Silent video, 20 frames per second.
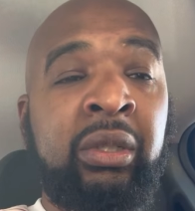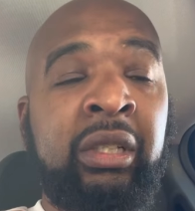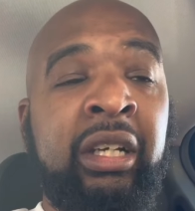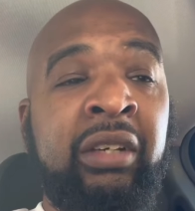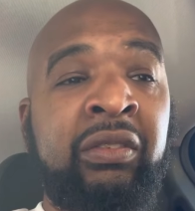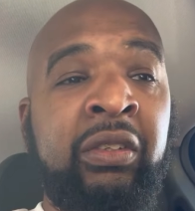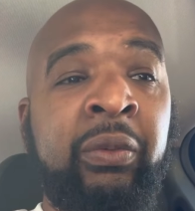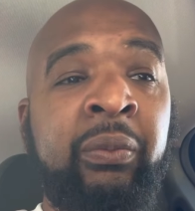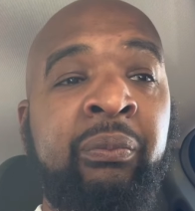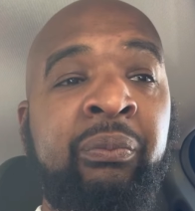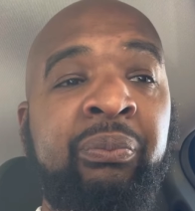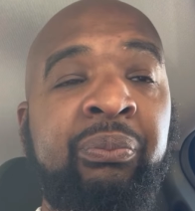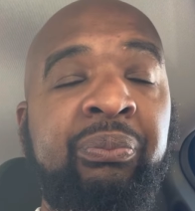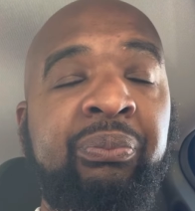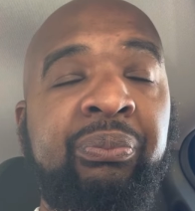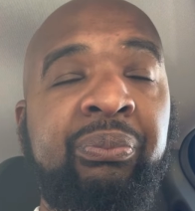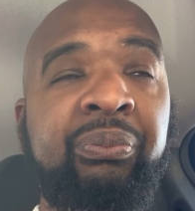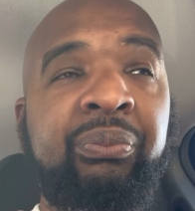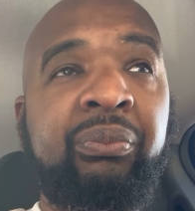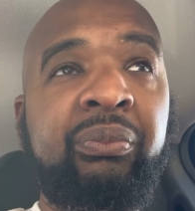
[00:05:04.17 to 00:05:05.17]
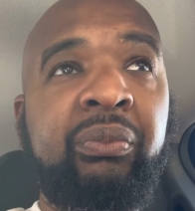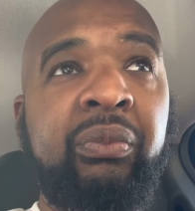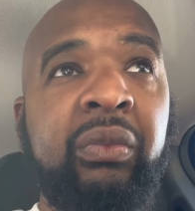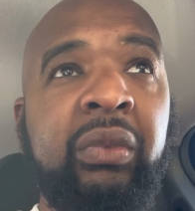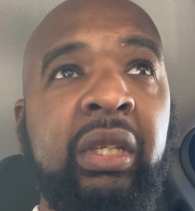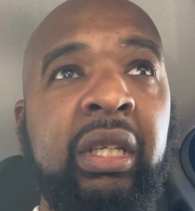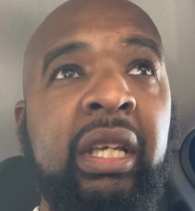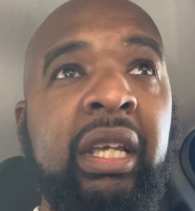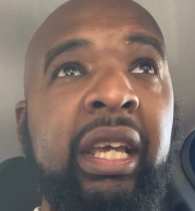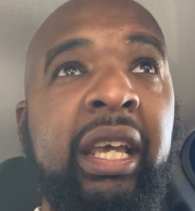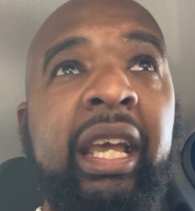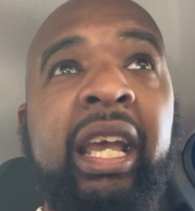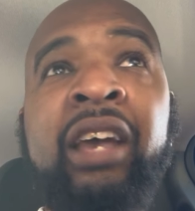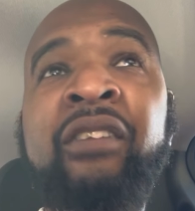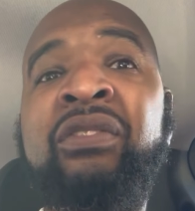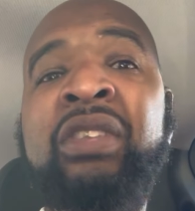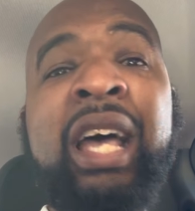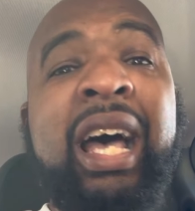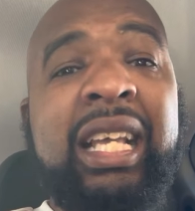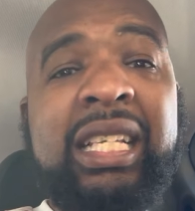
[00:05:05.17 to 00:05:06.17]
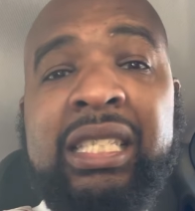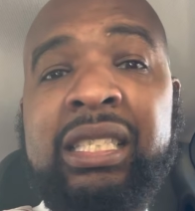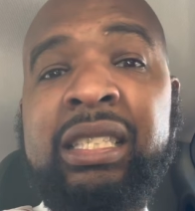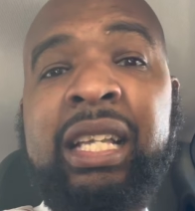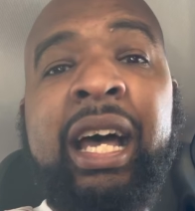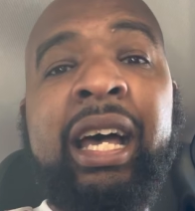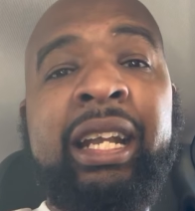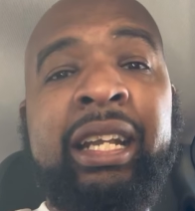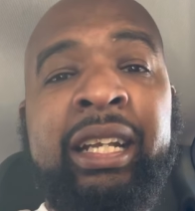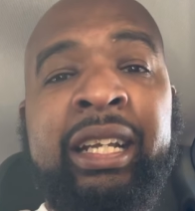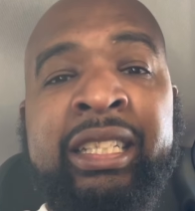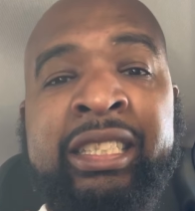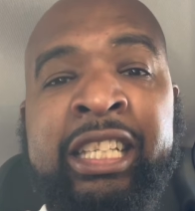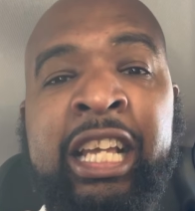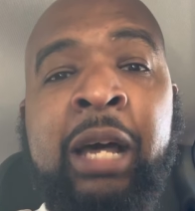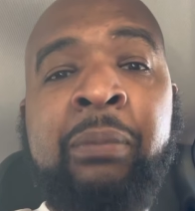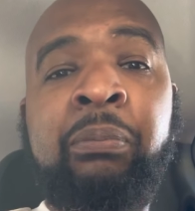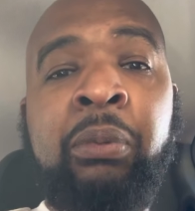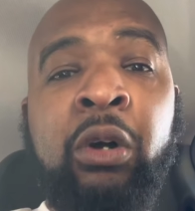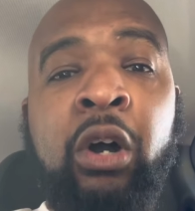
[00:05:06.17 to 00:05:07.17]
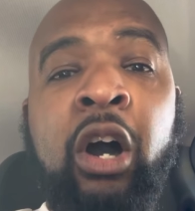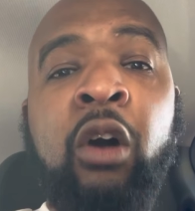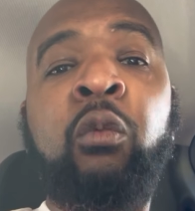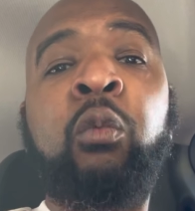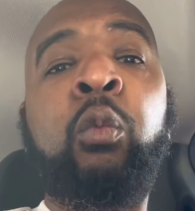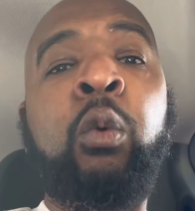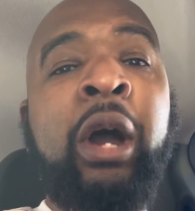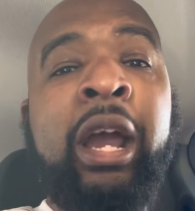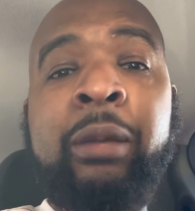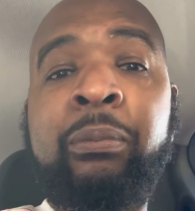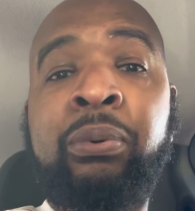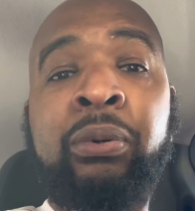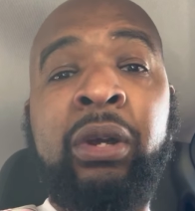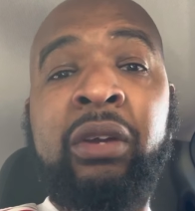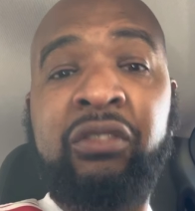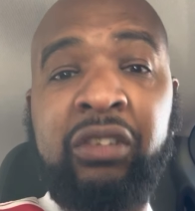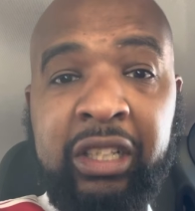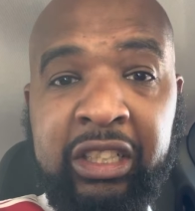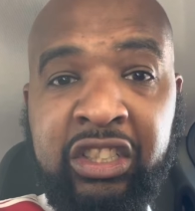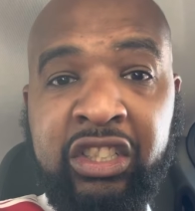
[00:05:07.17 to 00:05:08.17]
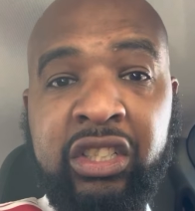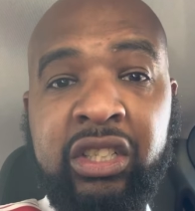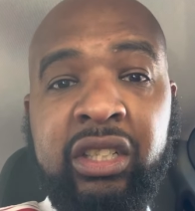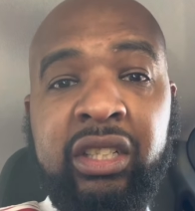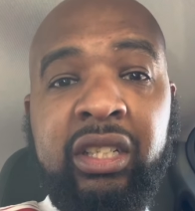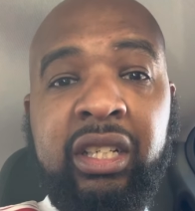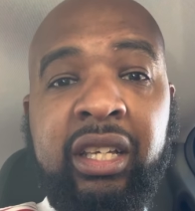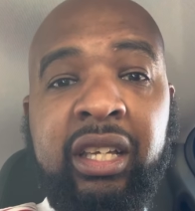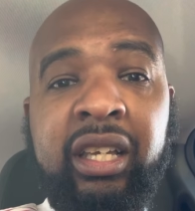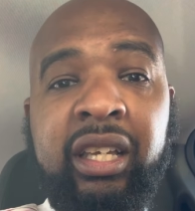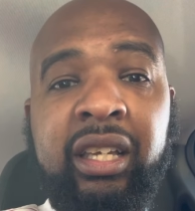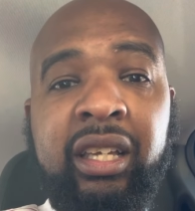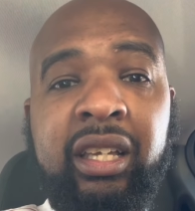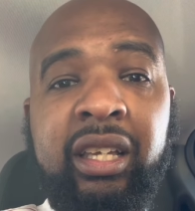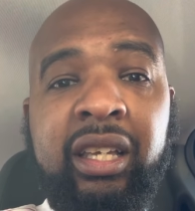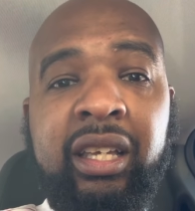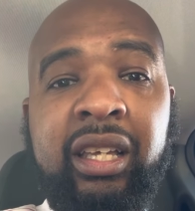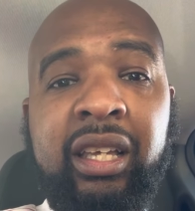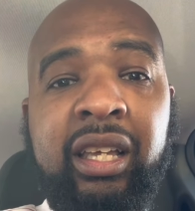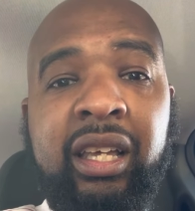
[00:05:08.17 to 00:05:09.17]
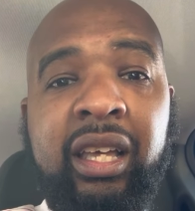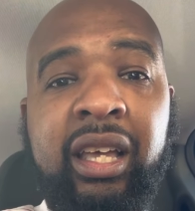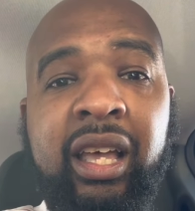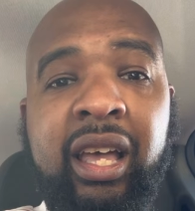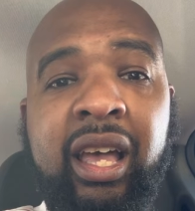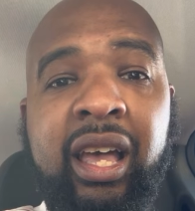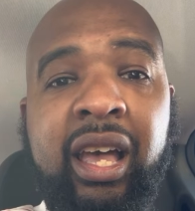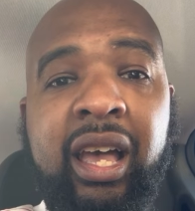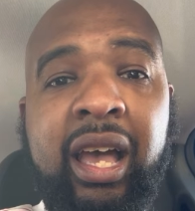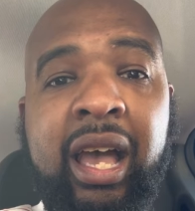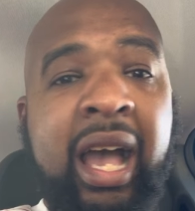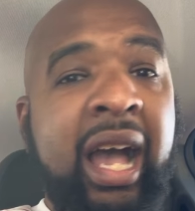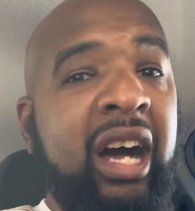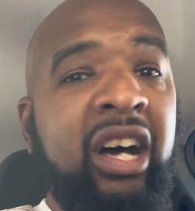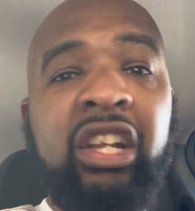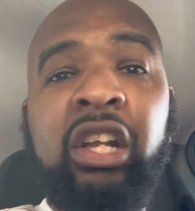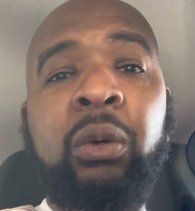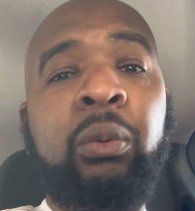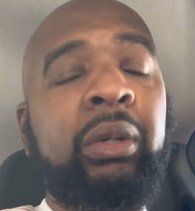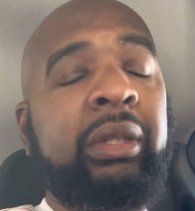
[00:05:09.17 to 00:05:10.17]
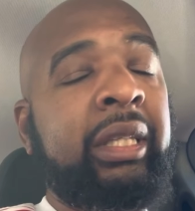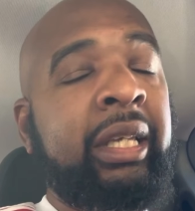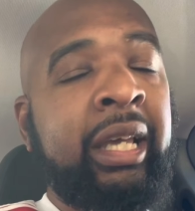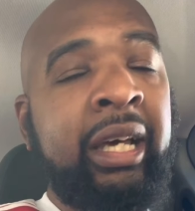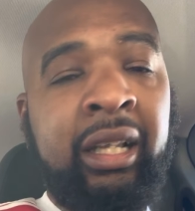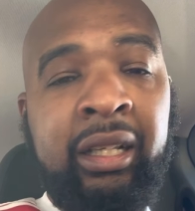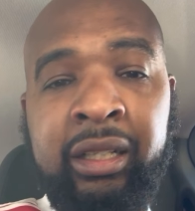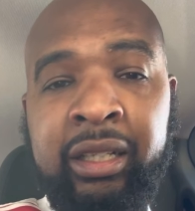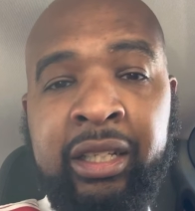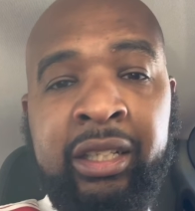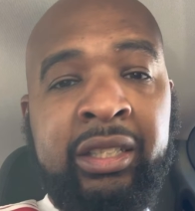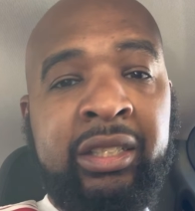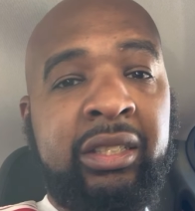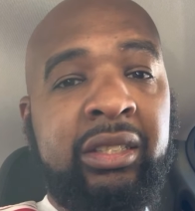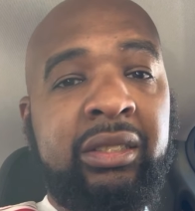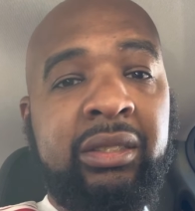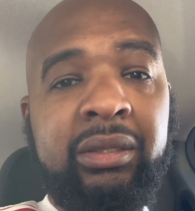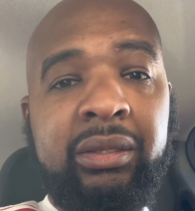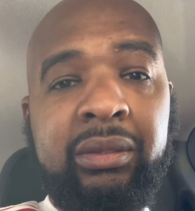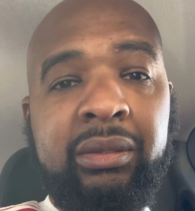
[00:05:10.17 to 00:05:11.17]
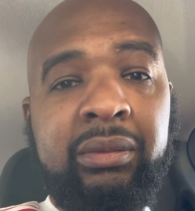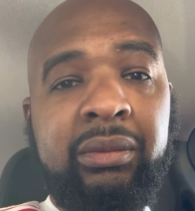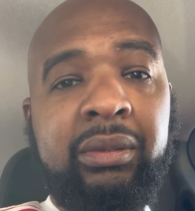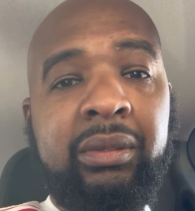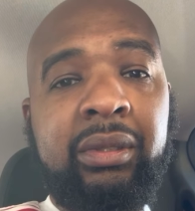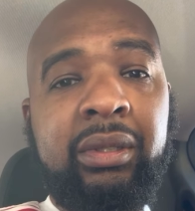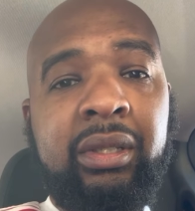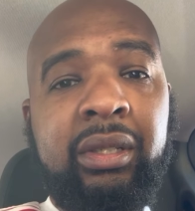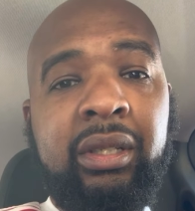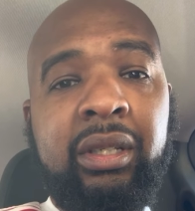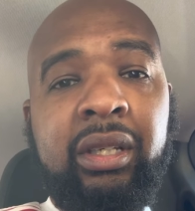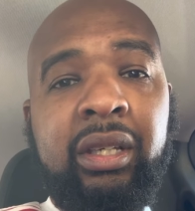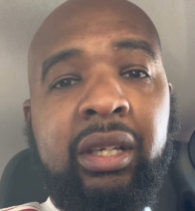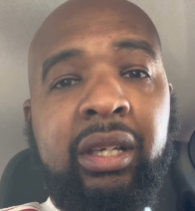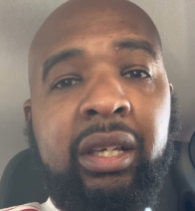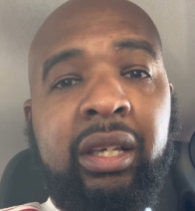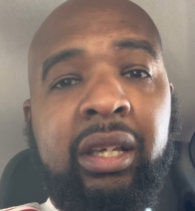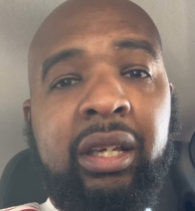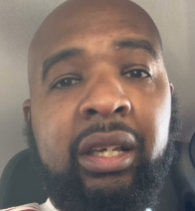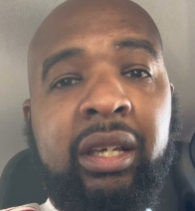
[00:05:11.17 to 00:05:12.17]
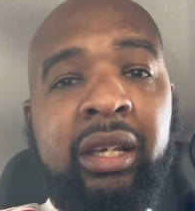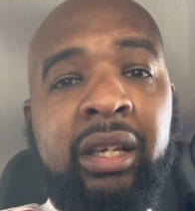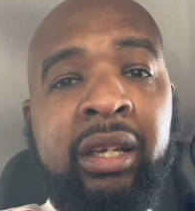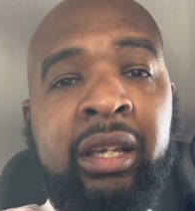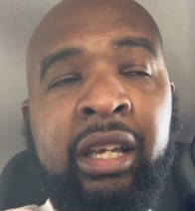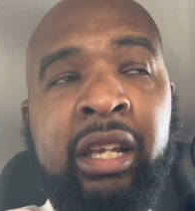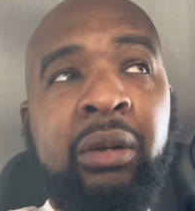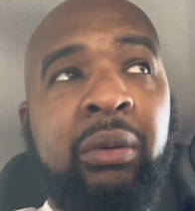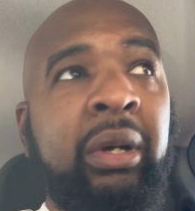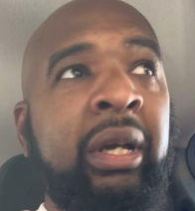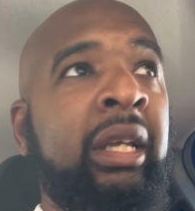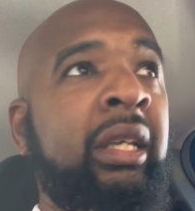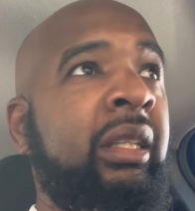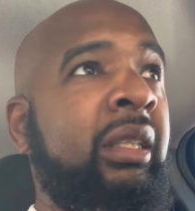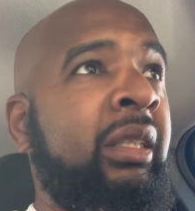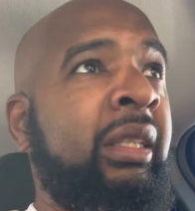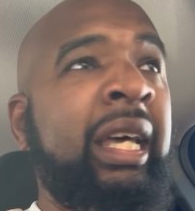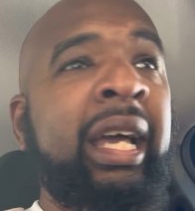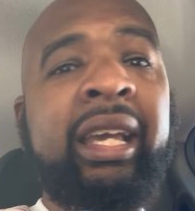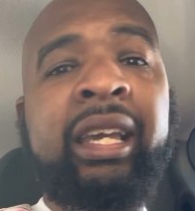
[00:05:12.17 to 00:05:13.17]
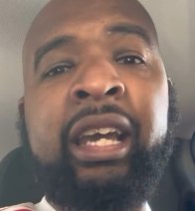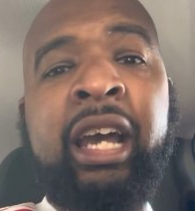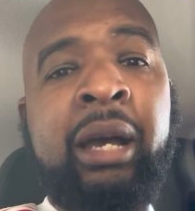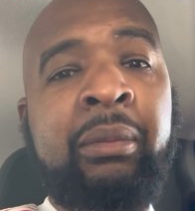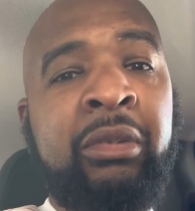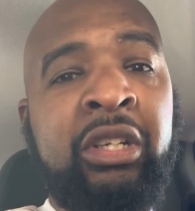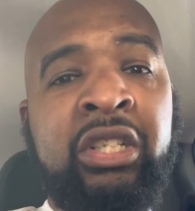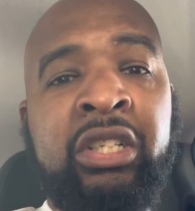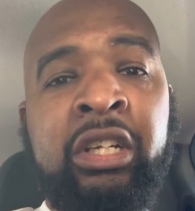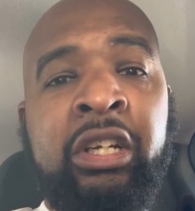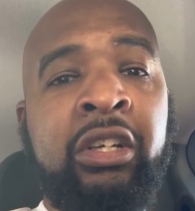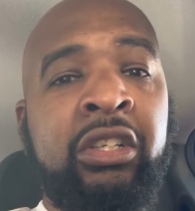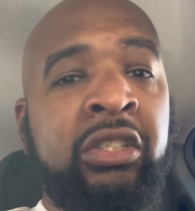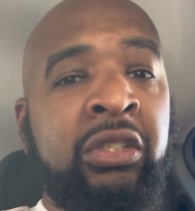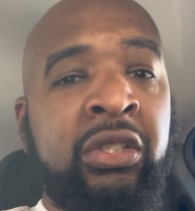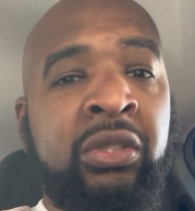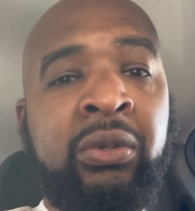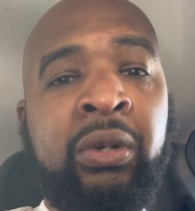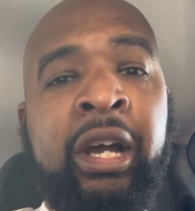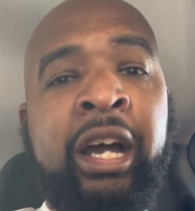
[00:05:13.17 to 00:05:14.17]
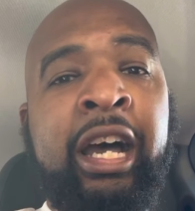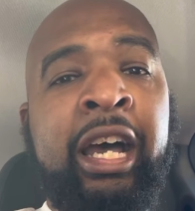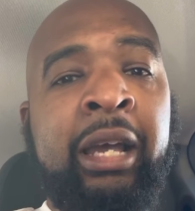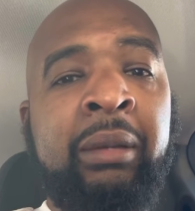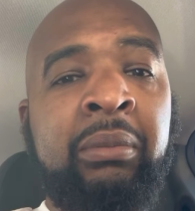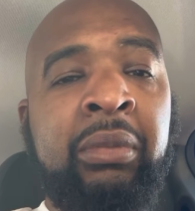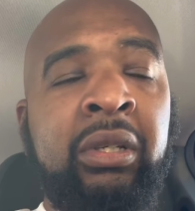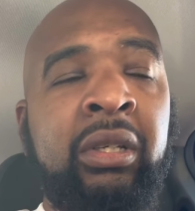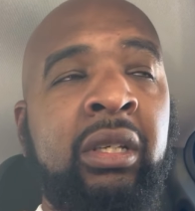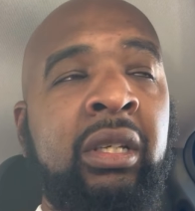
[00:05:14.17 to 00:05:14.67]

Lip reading: level. If that's not an example of white privilege, I don't know what the hell is. Anyway, like, comment, share, subscribe.